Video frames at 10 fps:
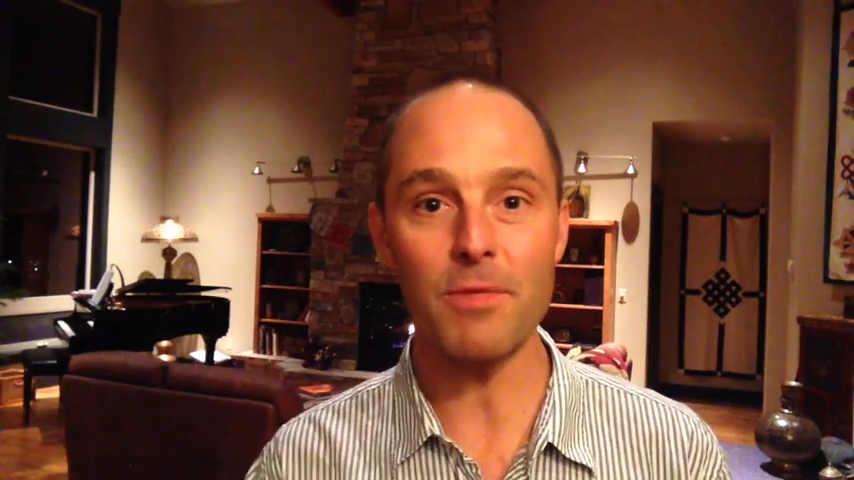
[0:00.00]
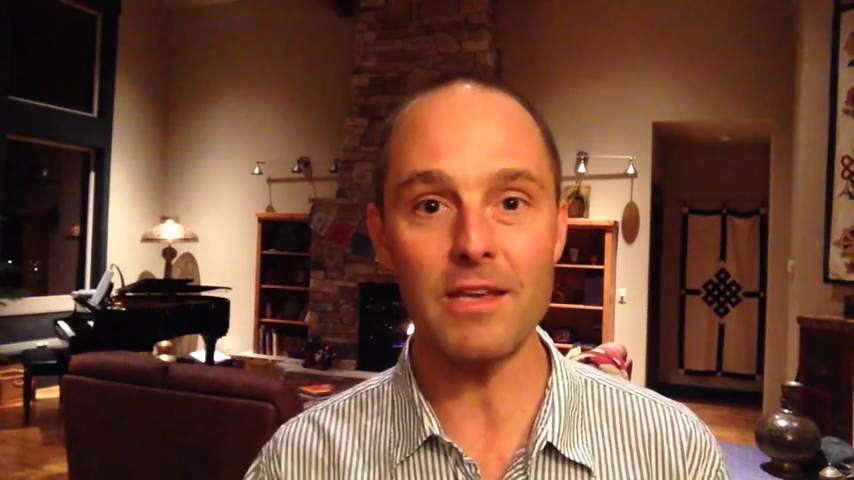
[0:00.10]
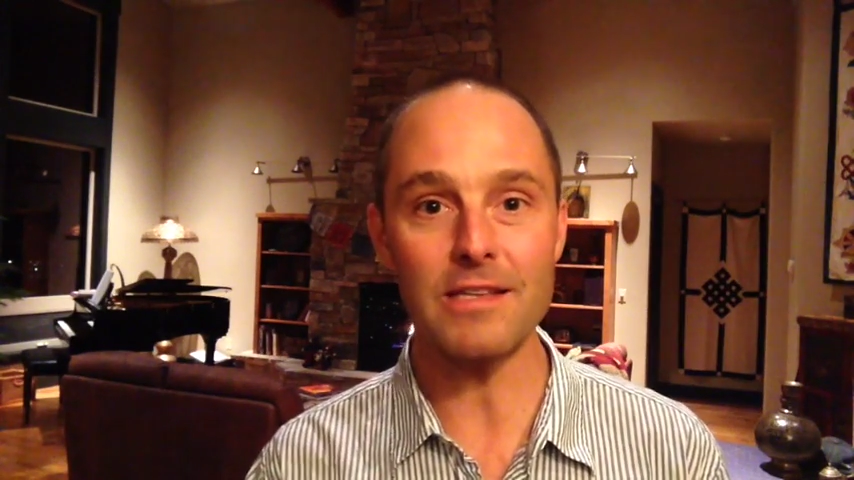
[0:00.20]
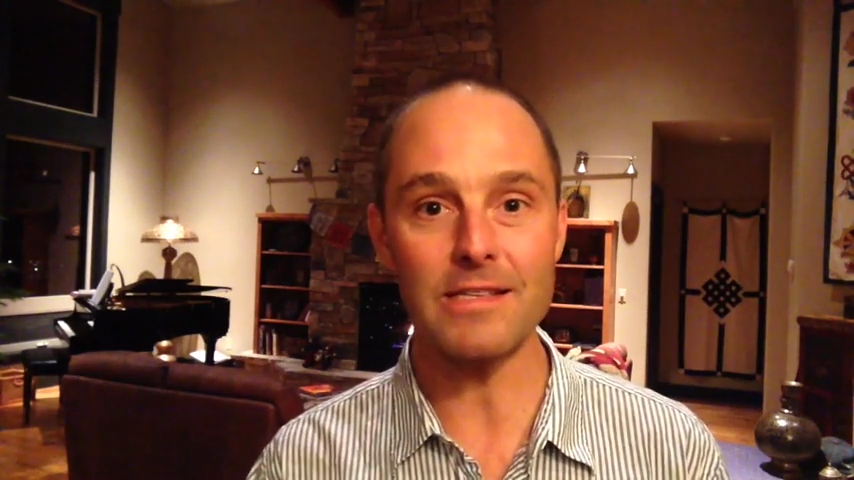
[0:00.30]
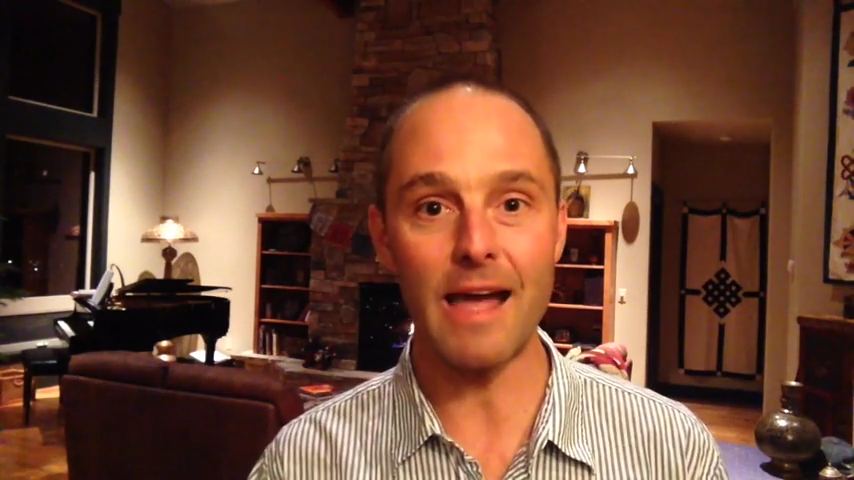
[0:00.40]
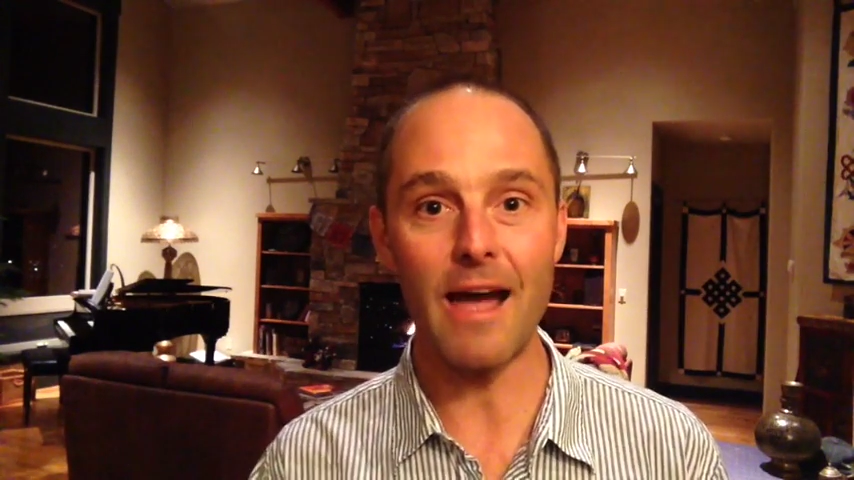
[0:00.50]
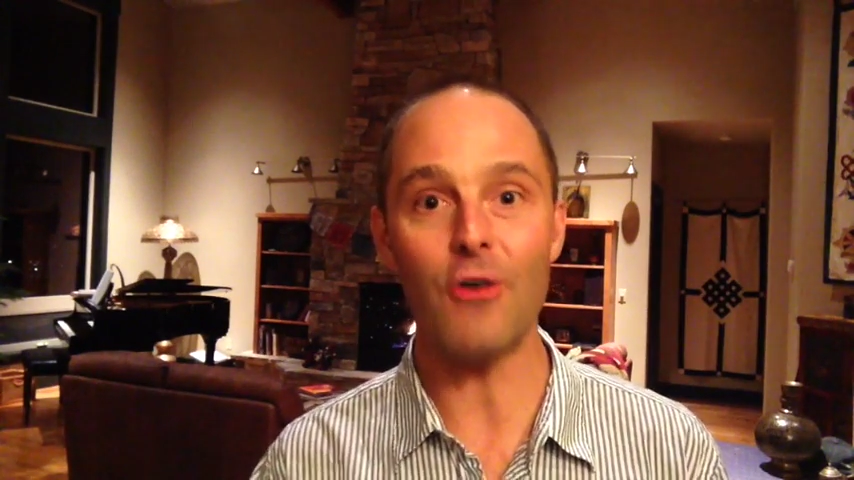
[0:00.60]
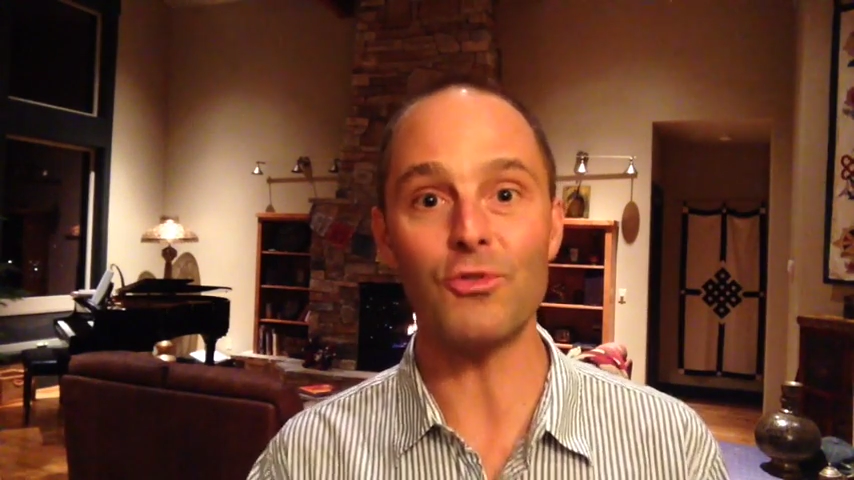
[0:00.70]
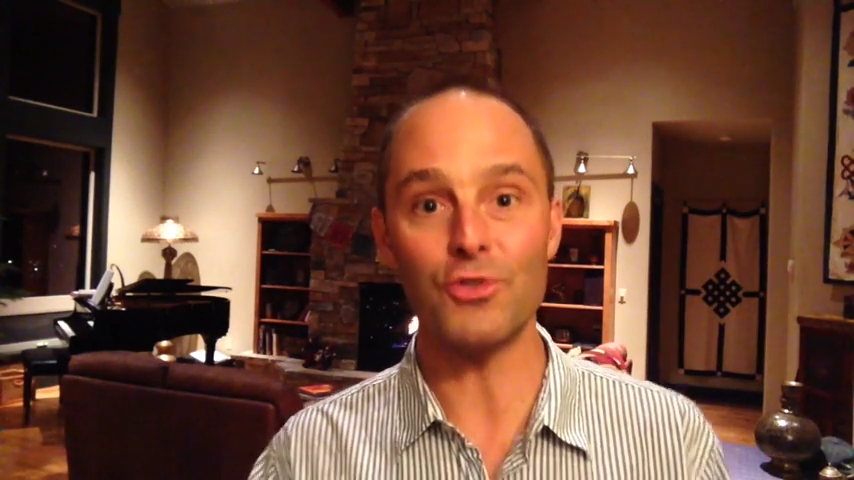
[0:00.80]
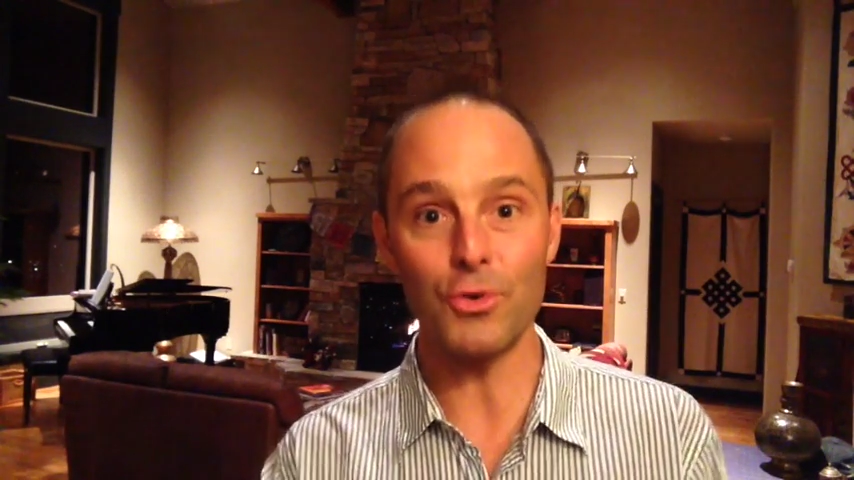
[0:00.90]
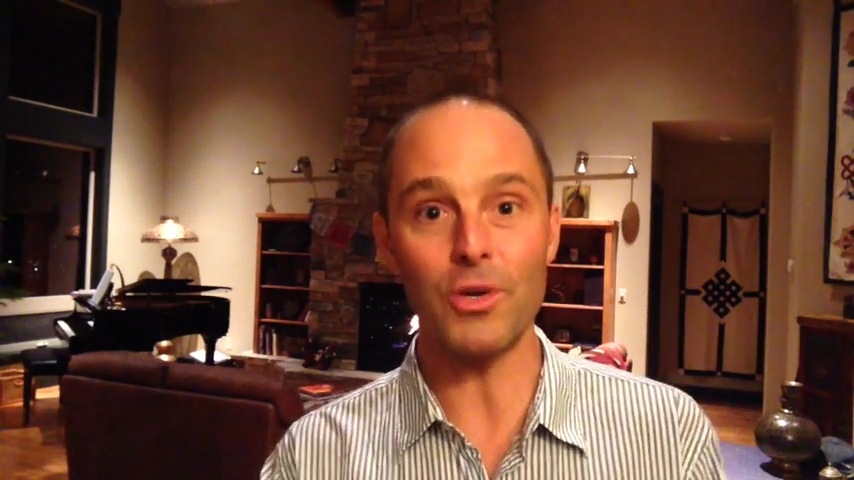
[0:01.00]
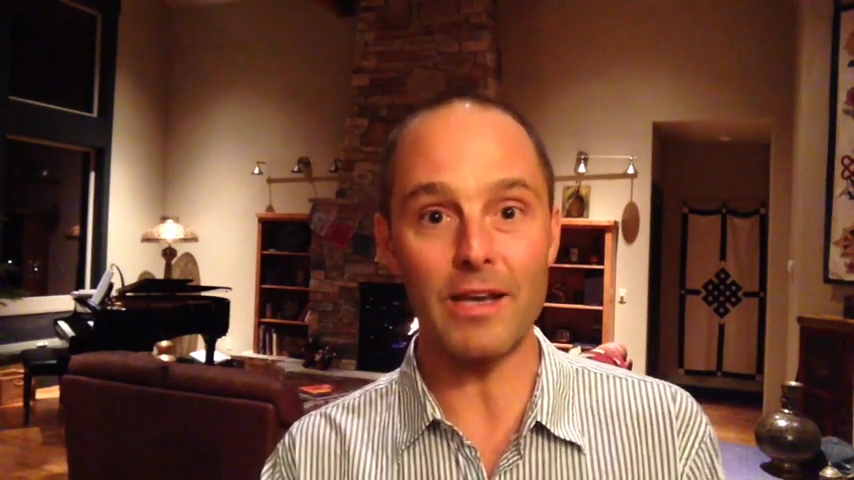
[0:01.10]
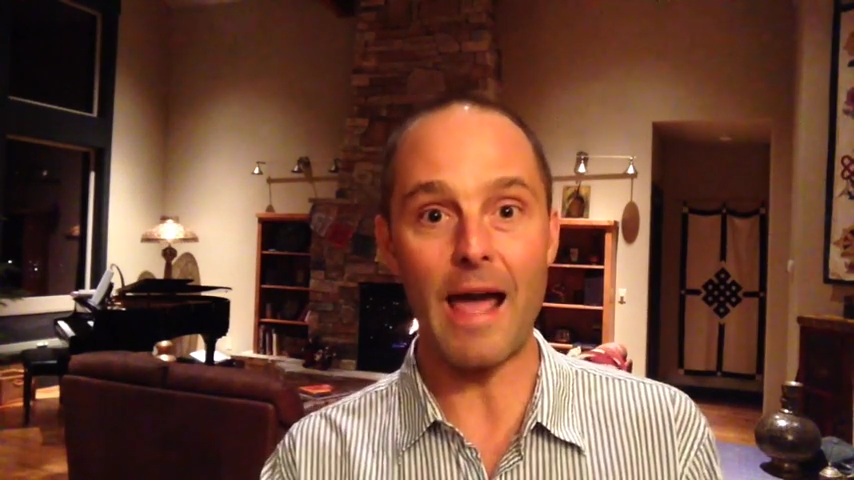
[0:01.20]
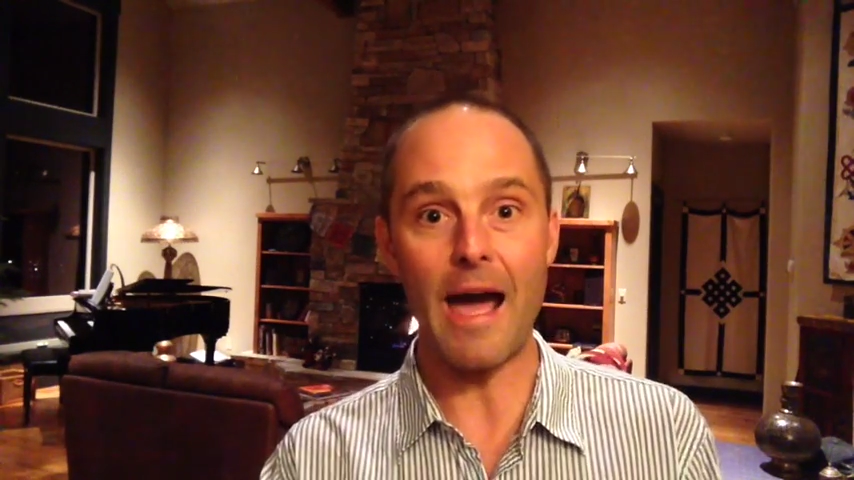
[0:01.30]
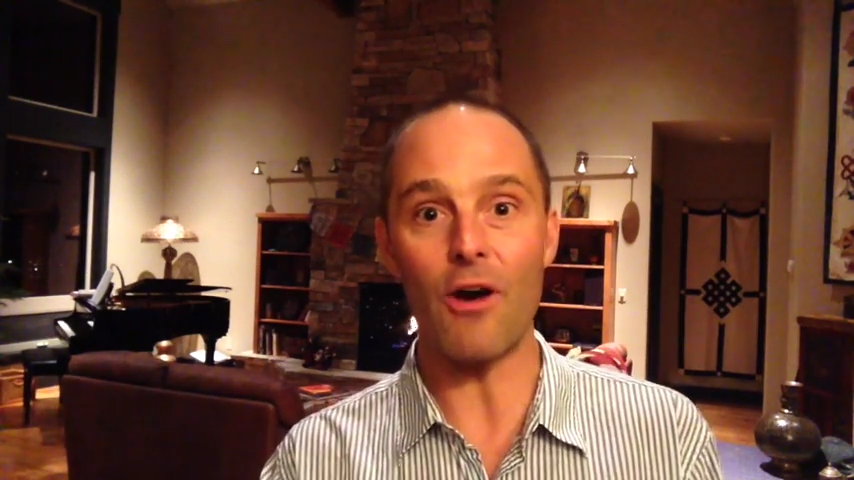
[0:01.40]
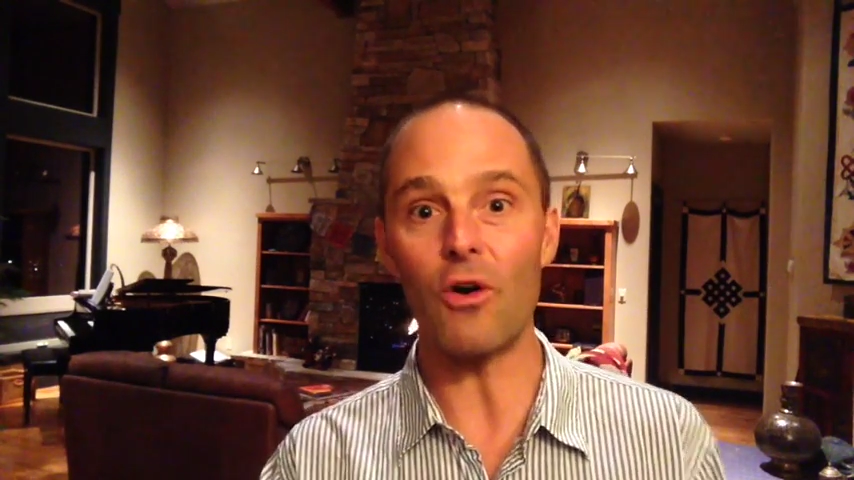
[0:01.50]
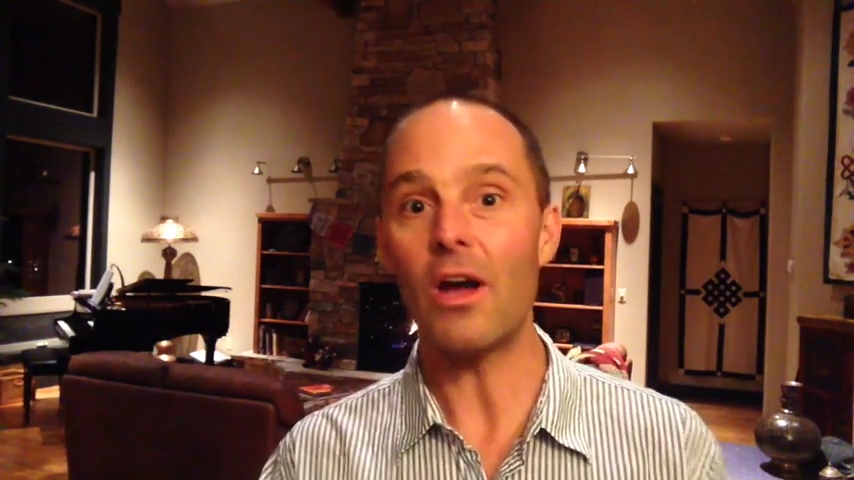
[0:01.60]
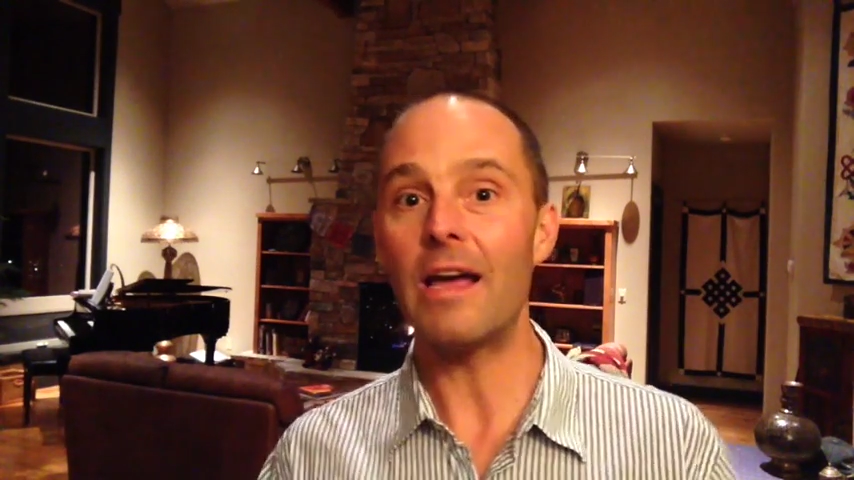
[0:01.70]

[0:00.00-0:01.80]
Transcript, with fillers: things down, do it now,